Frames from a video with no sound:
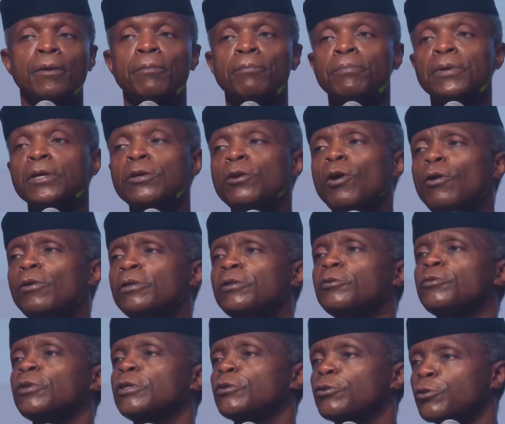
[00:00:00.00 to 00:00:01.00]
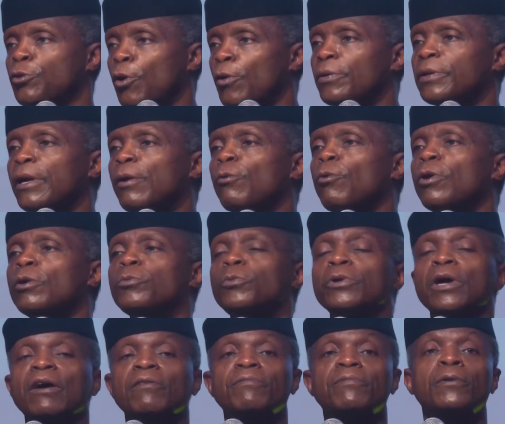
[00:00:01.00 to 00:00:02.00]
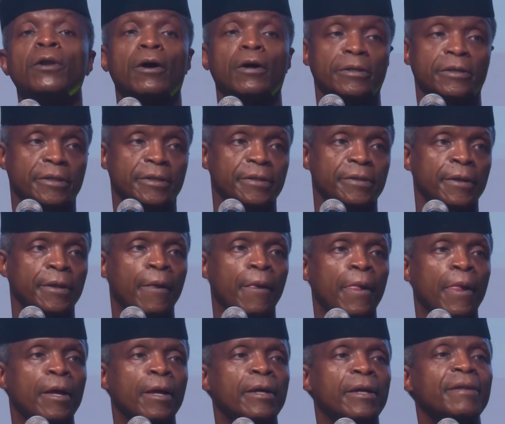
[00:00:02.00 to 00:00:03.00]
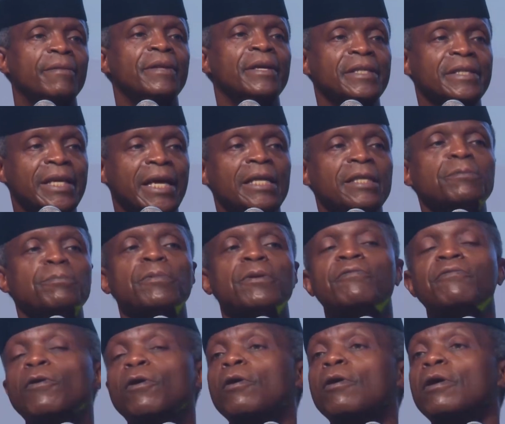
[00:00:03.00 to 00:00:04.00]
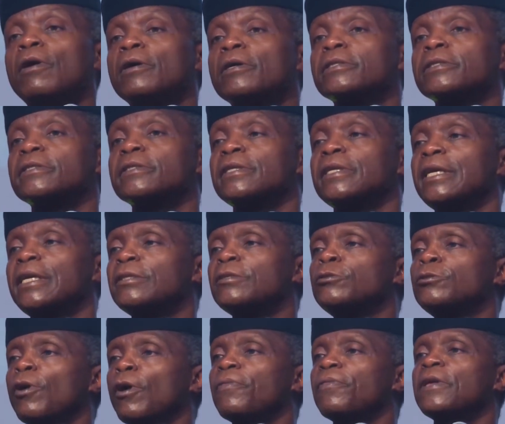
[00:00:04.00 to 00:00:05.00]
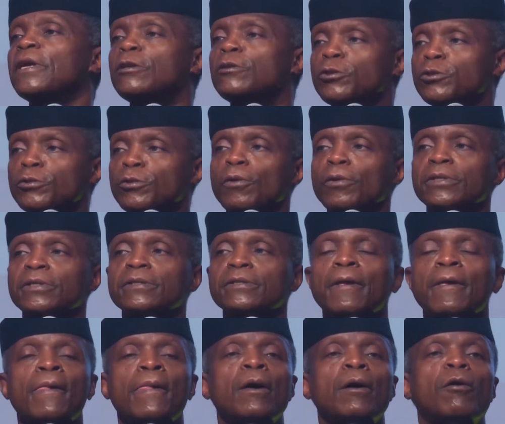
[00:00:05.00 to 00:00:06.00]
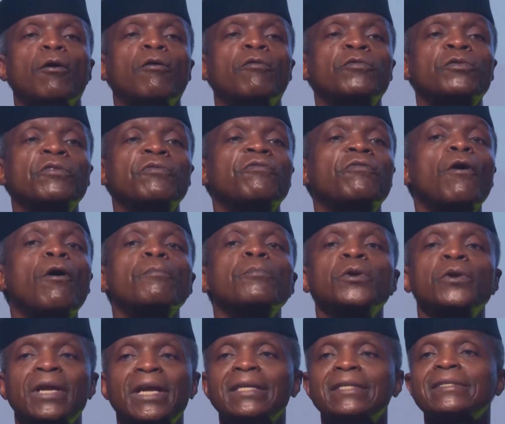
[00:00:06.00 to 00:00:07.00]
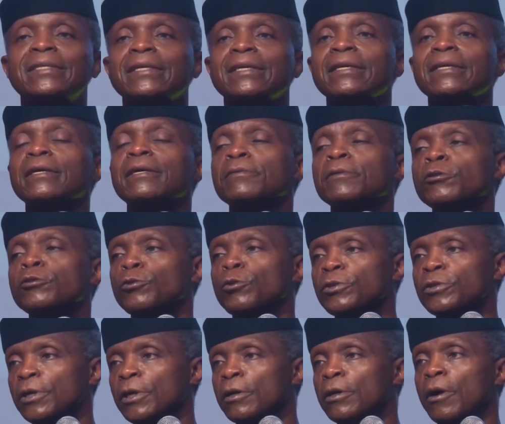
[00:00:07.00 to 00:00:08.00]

Beyond restoring what we have lost, The task before us is nothing short of reformulating the social